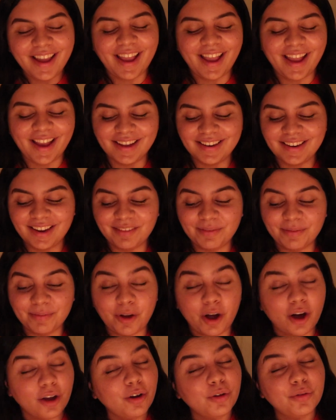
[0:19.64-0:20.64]
And I've
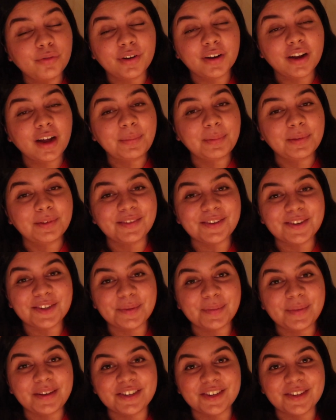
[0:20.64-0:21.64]
gone over a couple of your
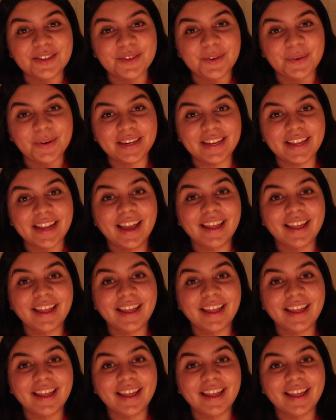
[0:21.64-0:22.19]
submissions already,